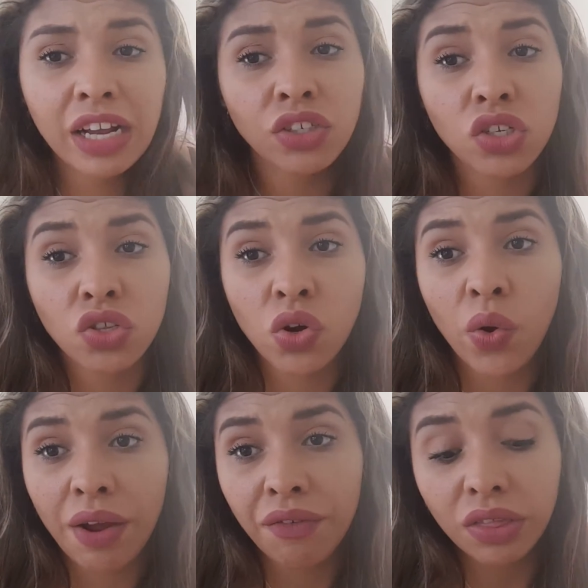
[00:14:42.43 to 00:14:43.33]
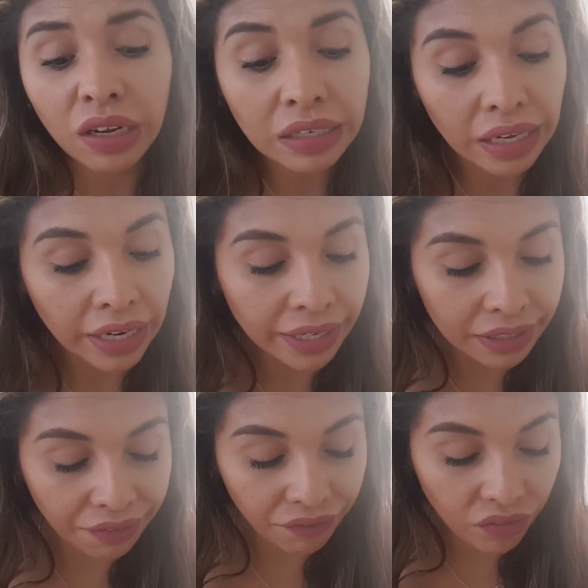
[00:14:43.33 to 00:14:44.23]
I just throw everything in there,
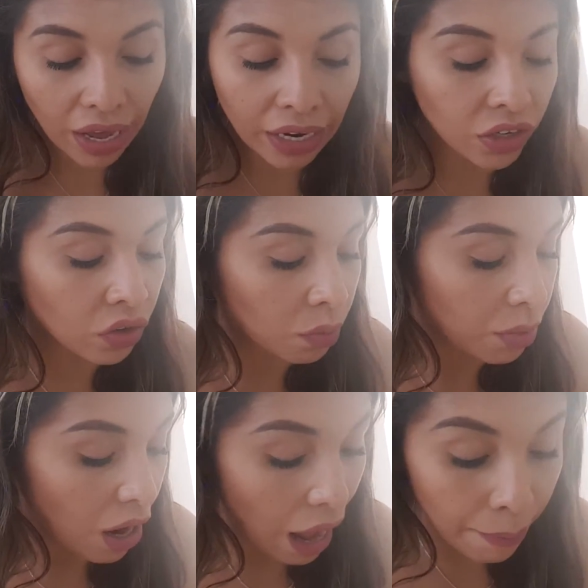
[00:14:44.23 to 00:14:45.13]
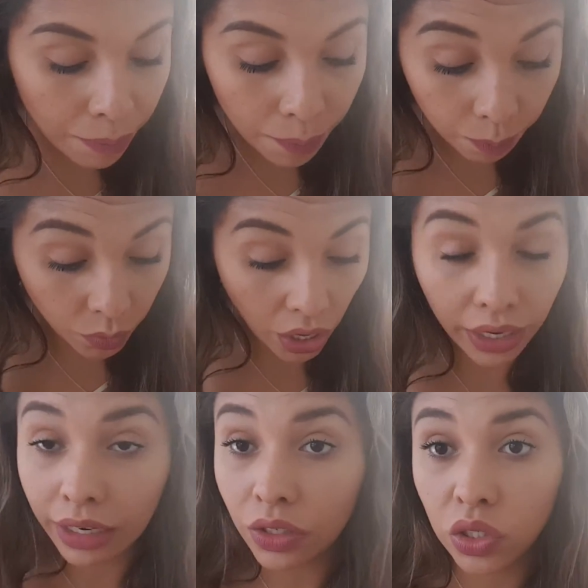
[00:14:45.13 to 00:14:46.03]
and if I know I'm
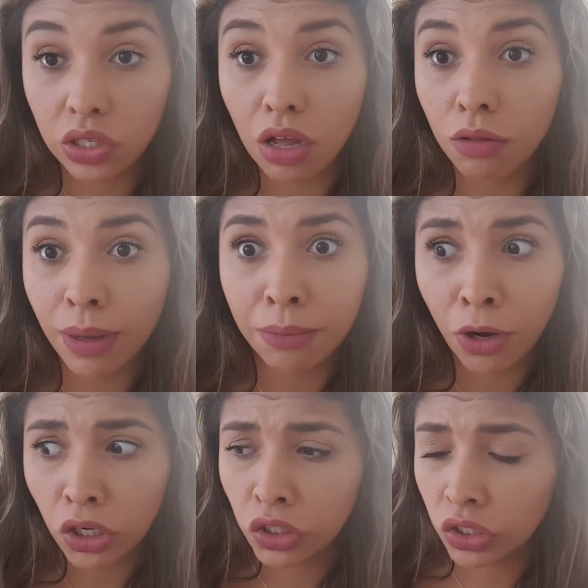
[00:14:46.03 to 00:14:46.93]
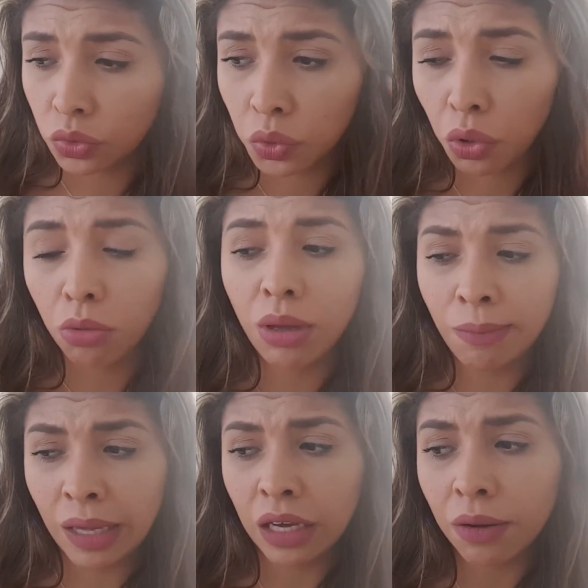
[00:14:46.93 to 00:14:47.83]
not gonna use all my brushes or all my
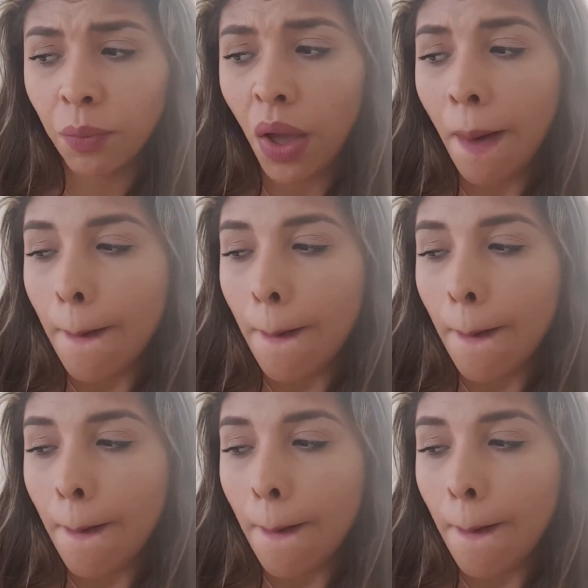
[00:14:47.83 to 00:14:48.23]
makeup,